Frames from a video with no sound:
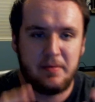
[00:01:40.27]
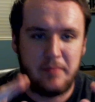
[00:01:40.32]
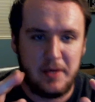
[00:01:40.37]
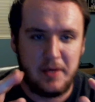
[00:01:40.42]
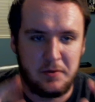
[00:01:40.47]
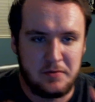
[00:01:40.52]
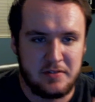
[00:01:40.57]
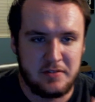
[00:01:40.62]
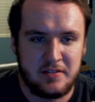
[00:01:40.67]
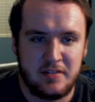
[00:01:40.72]
It
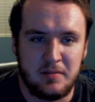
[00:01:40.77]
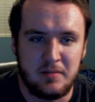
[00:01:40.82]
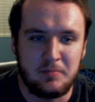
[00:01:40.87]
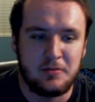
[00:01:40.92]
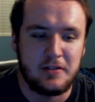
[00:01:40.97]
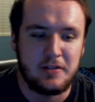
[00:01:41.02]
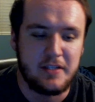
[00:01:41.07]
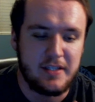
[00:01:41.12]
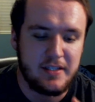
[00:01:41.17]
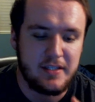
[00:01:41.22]
was
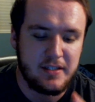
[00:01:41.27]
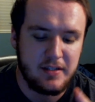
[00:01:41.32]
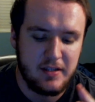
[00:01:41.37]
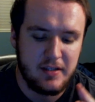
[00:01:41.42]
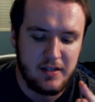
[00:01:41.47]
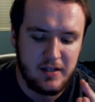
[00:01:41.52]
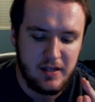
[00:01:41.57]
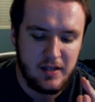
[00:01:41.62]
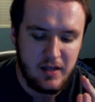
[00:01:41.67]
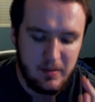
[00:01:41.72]
simply
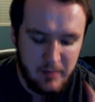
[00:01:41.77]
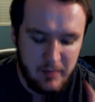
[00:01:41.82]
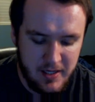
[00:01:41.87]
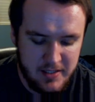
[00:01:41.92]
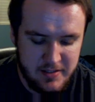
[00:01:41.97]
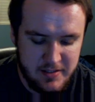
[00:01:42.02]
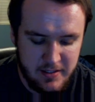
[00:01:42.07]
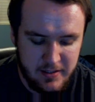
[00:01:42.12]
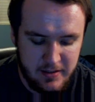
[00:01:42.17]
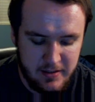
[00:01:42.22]

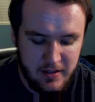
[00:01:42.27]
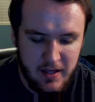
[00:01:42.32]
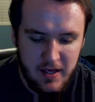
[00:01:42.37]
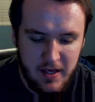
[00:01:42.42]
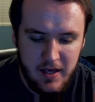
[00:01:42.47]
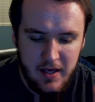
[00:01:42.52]
amazing.